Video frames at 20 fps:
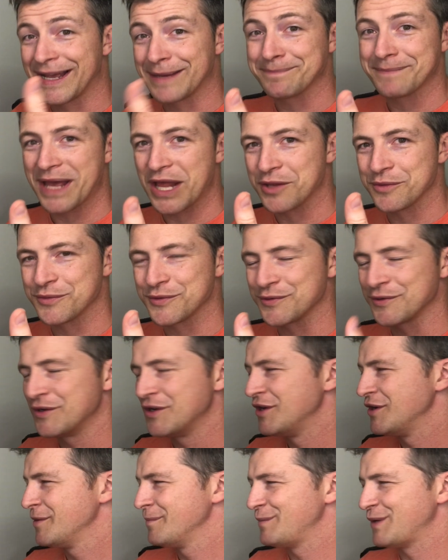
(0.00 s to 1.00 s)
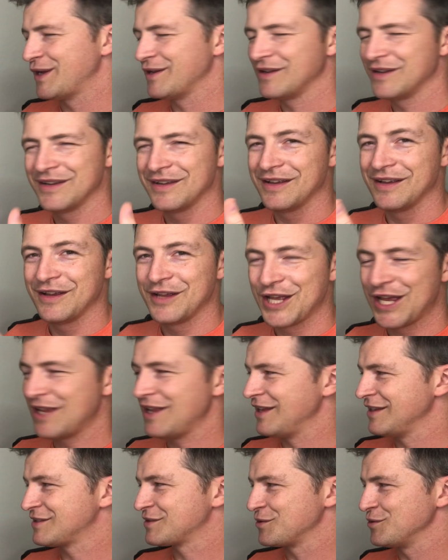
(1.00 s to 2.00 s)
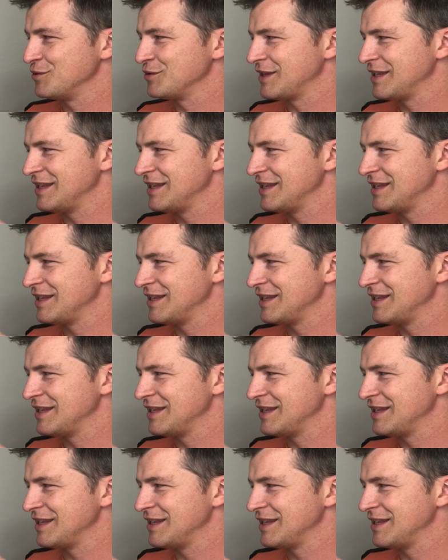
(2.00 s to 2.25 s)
like Malibu, but it's cool.